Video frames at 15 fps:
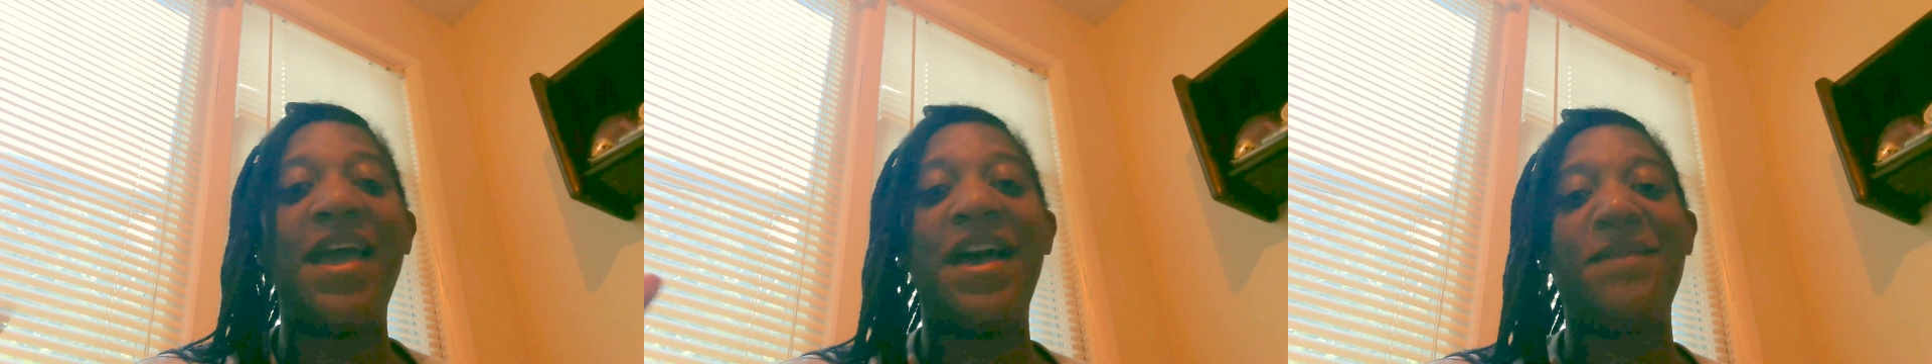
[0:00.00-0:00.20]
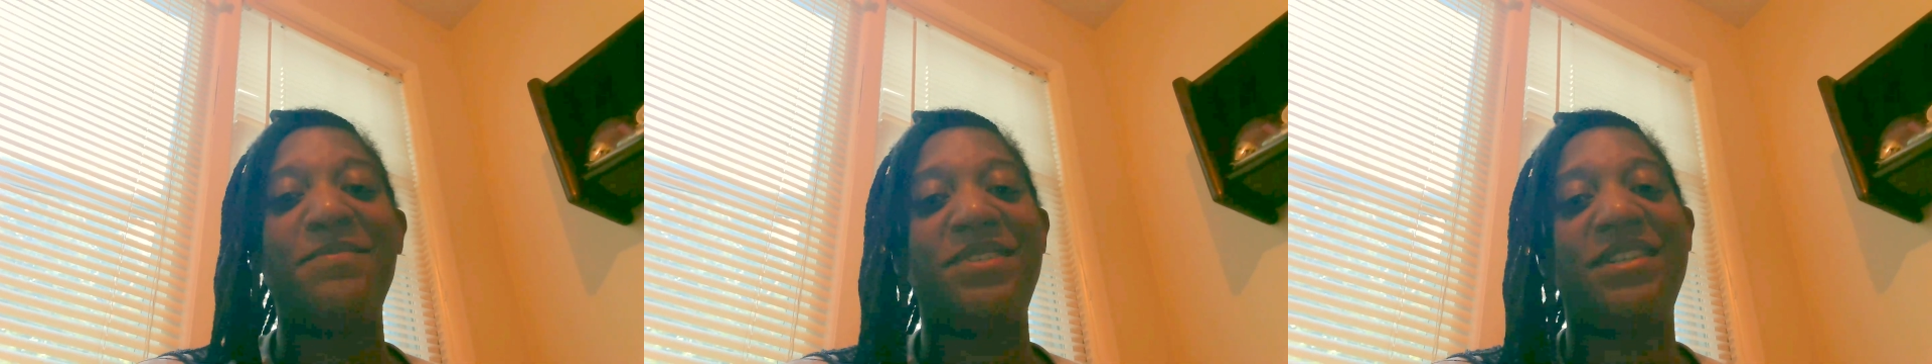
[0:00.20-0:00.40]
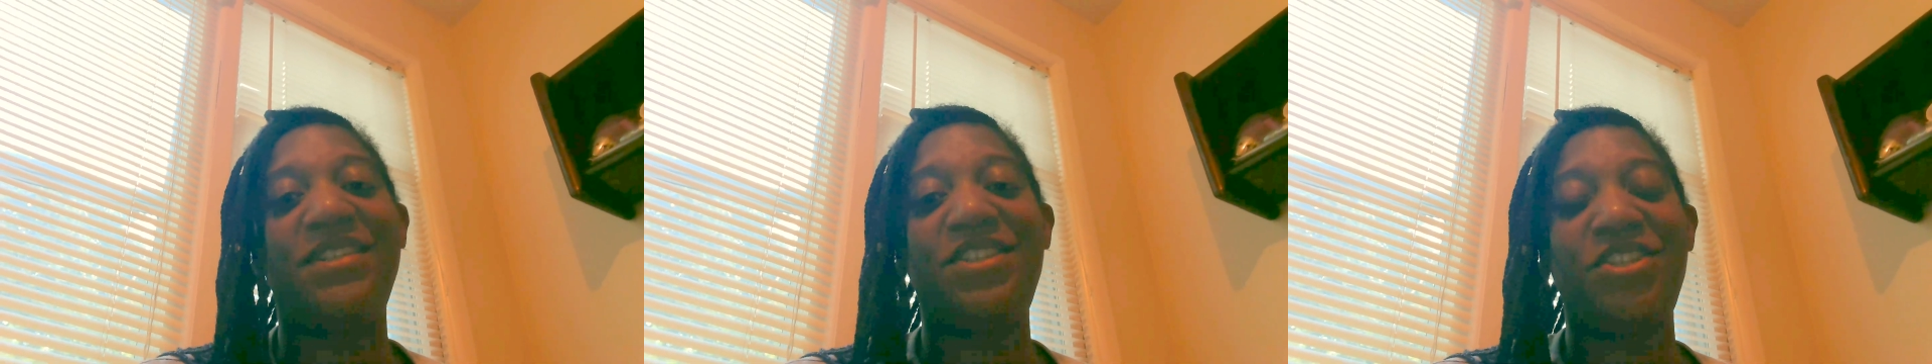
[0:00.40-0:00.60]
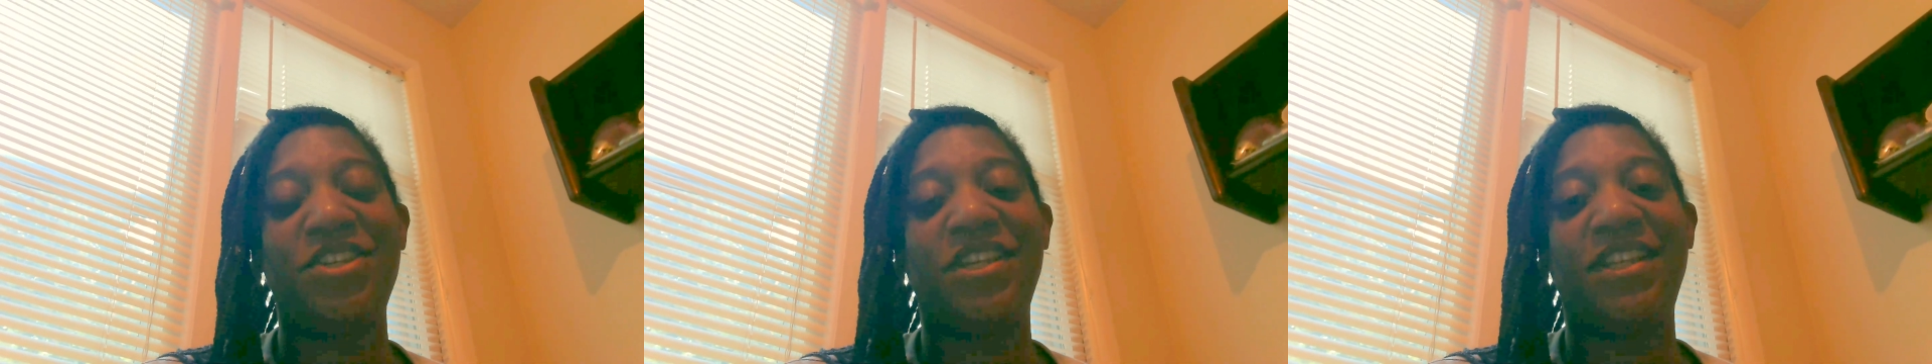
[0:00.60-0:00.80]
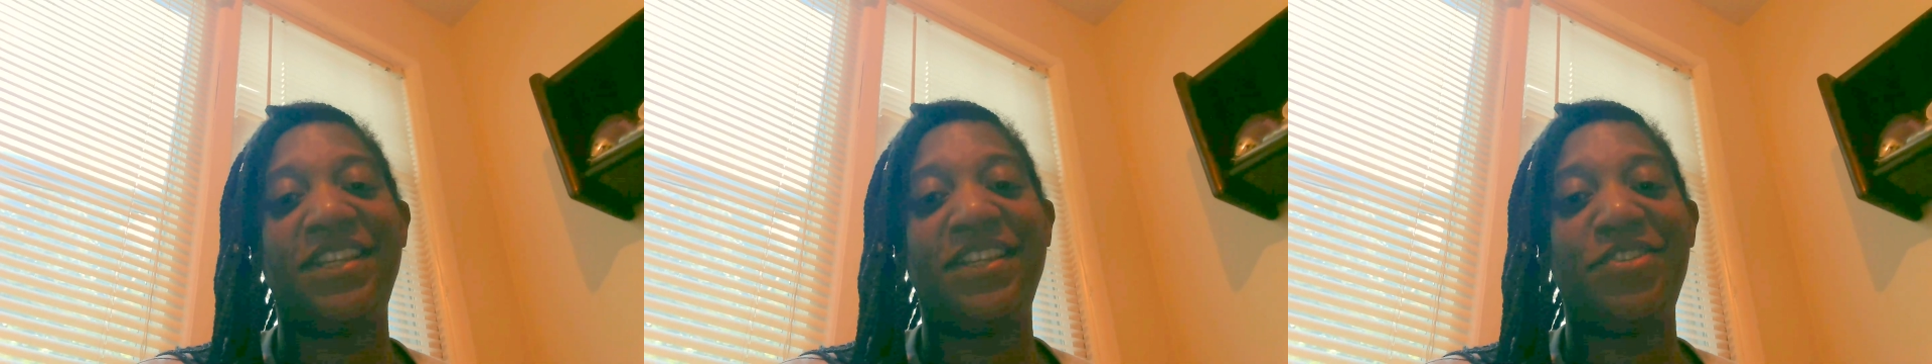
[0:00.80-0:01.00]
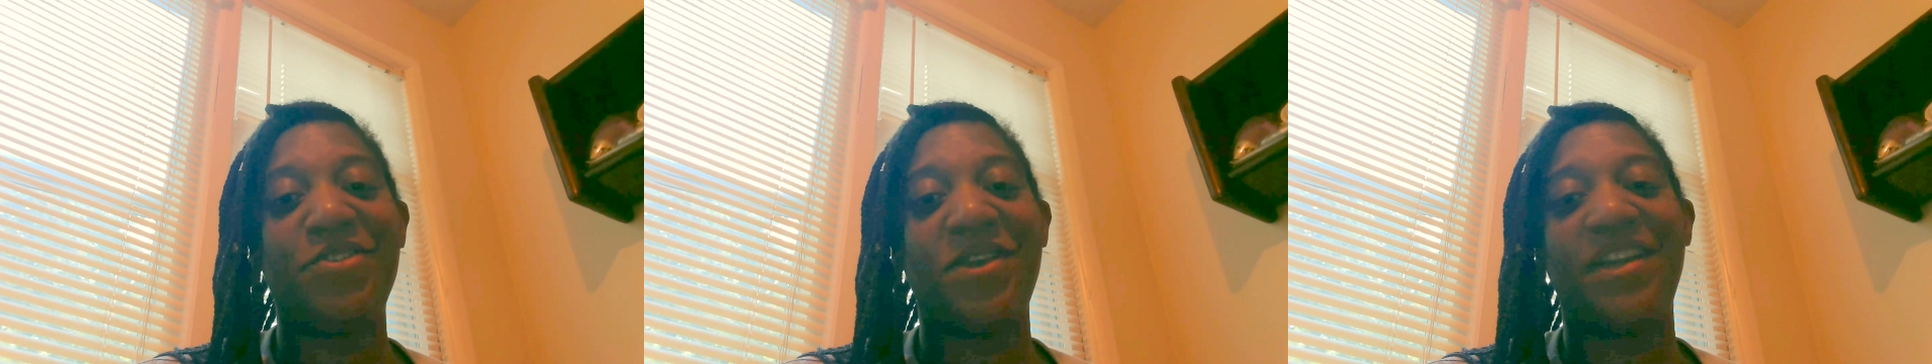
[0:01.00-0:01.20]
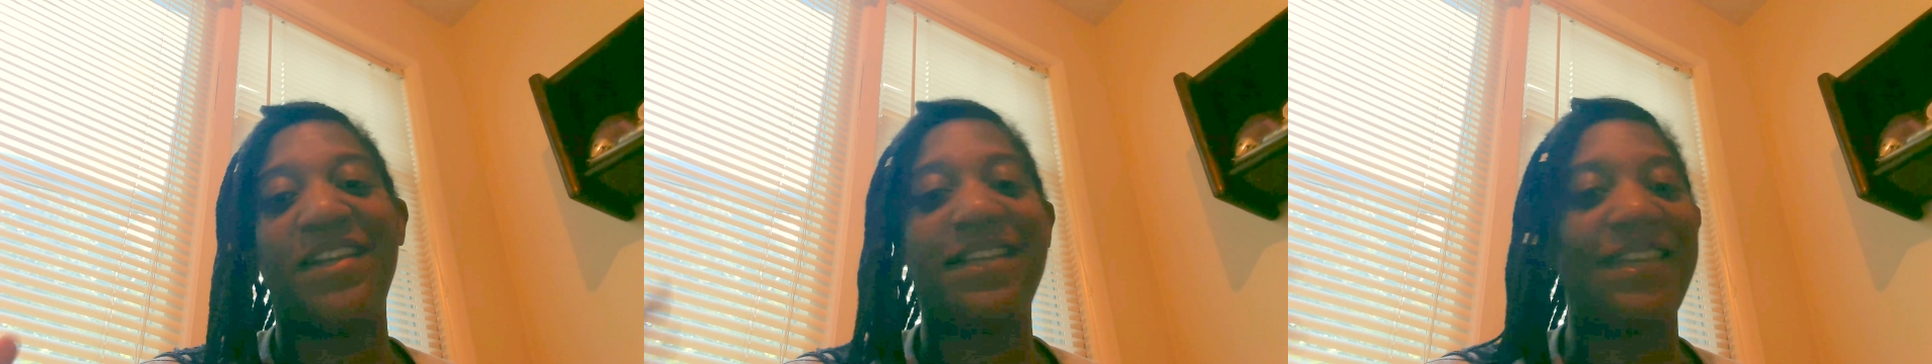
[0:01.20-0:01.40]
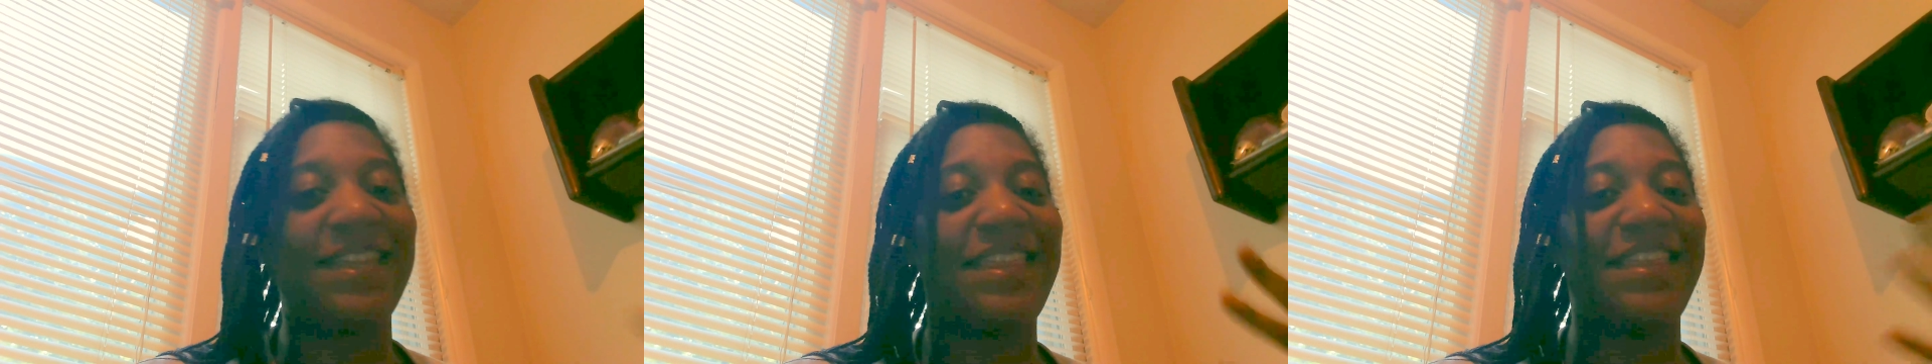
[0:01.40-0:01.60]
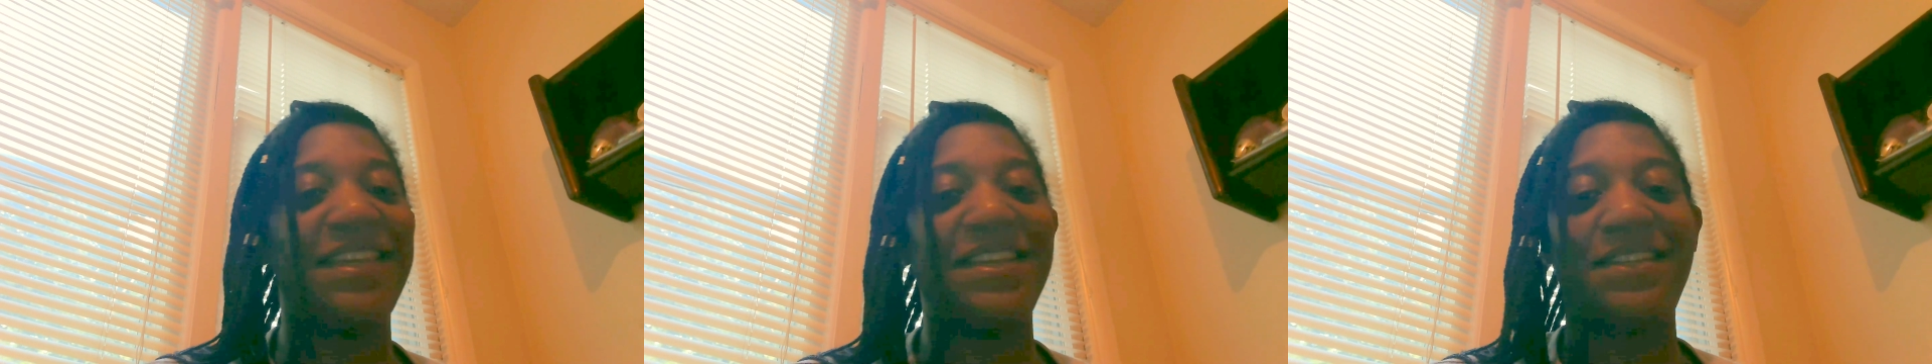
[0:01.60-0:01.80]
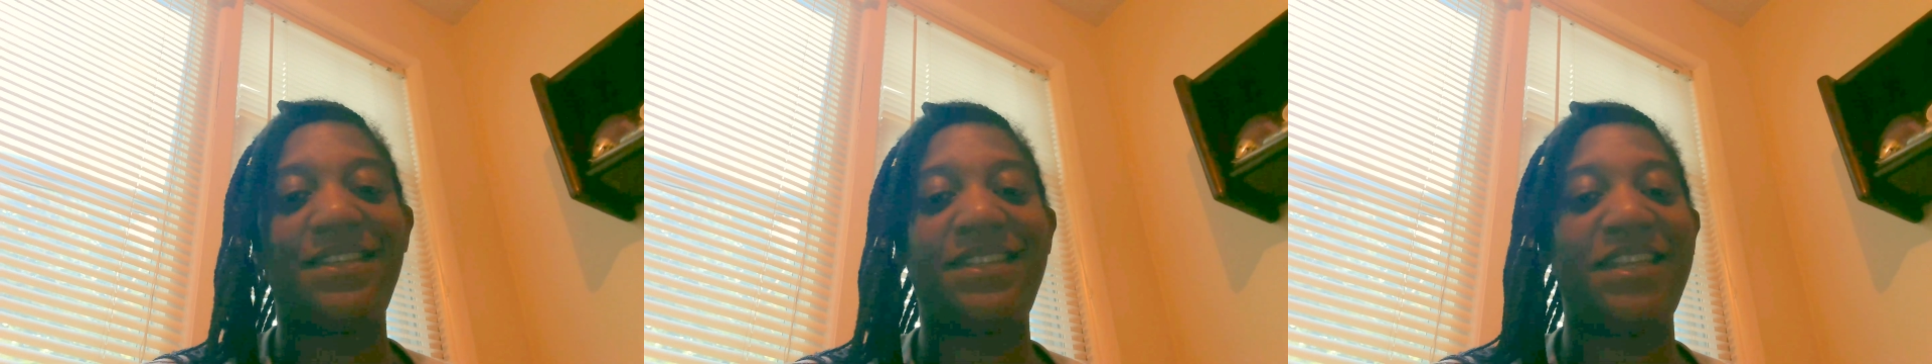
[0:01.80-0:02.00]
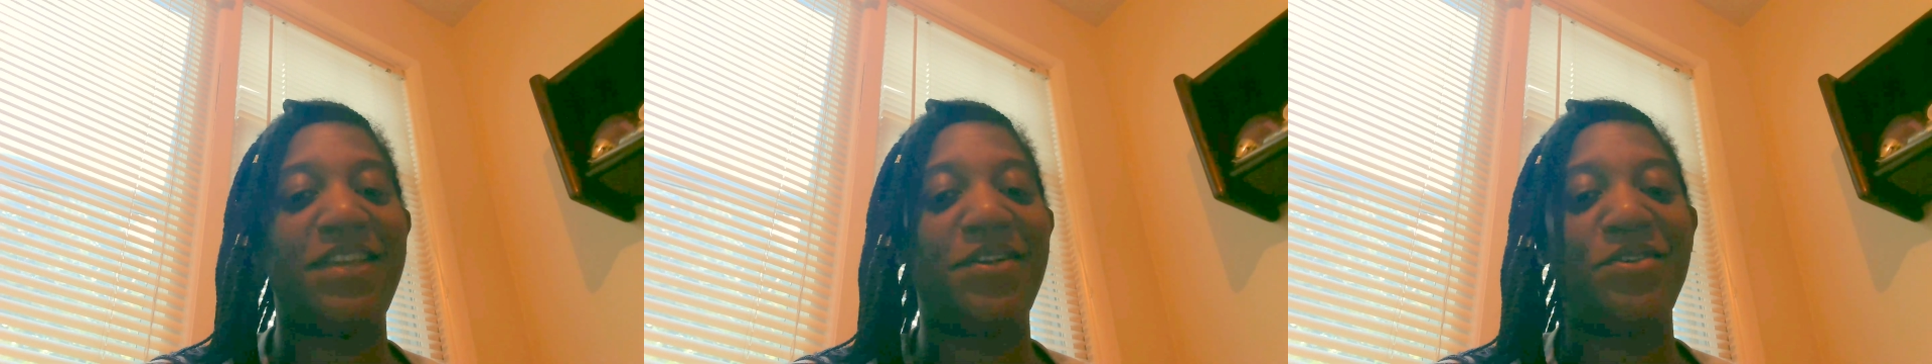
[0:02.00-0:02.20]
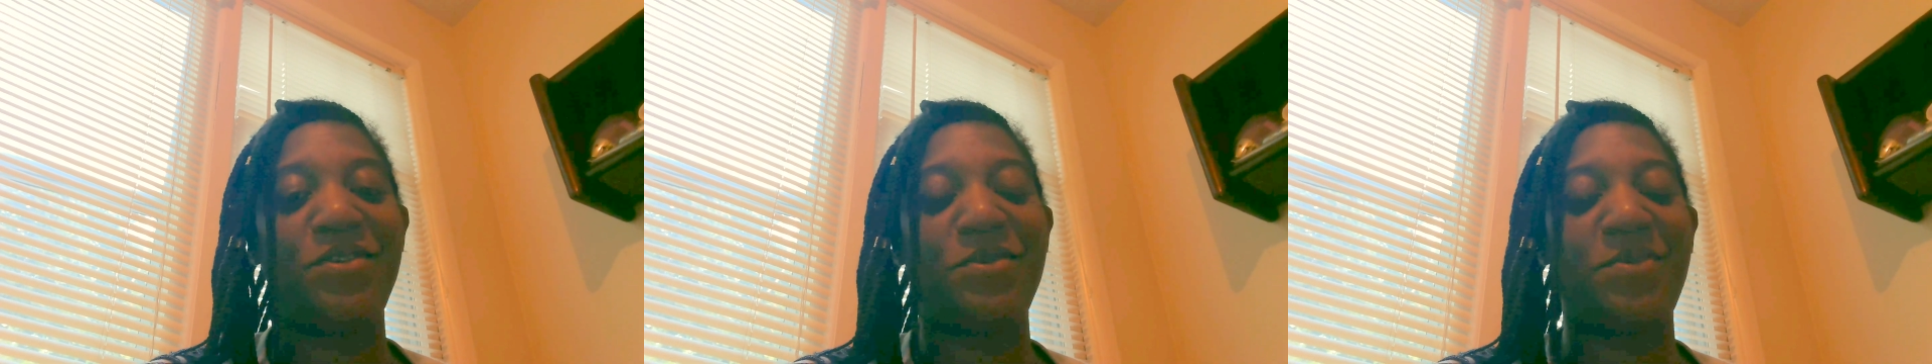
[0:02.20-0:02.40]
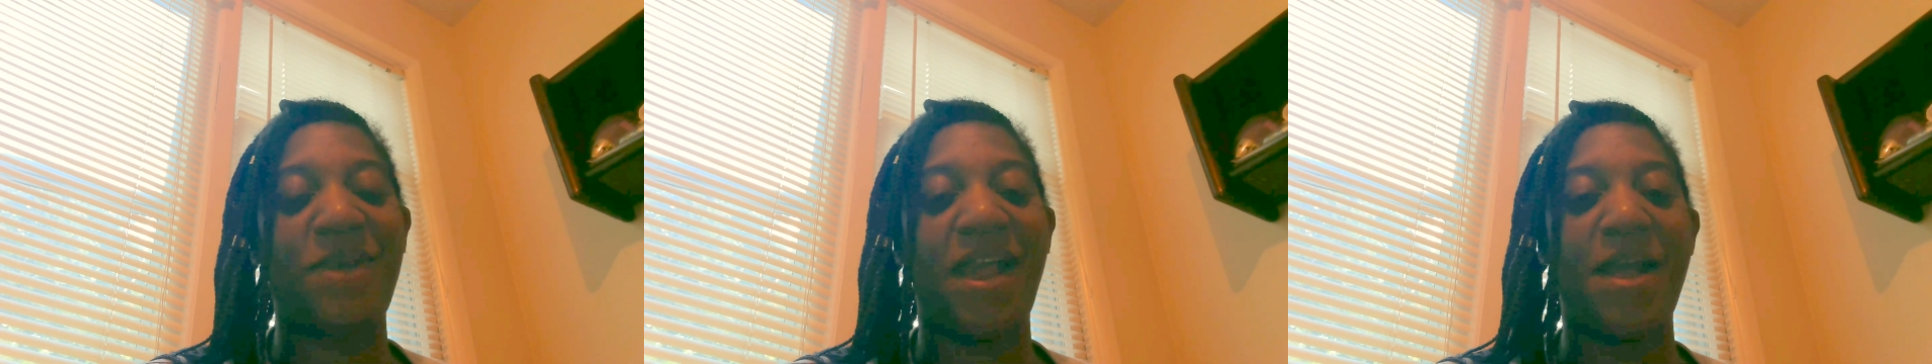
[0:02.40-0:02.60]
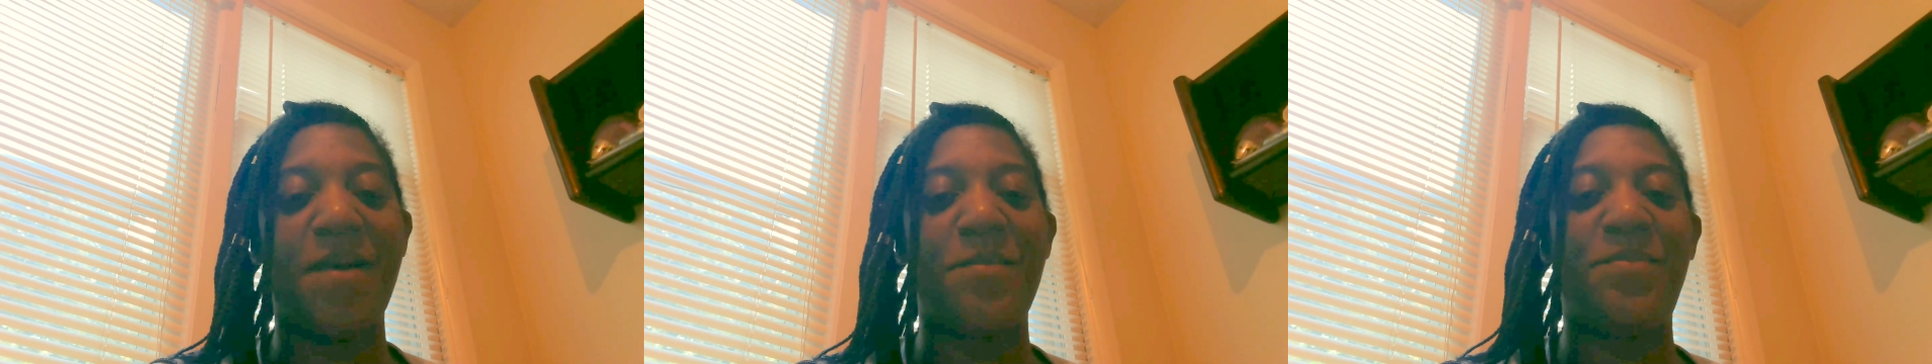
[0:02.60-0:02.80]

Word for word: I'm just chilling, trying to get things tinkered around.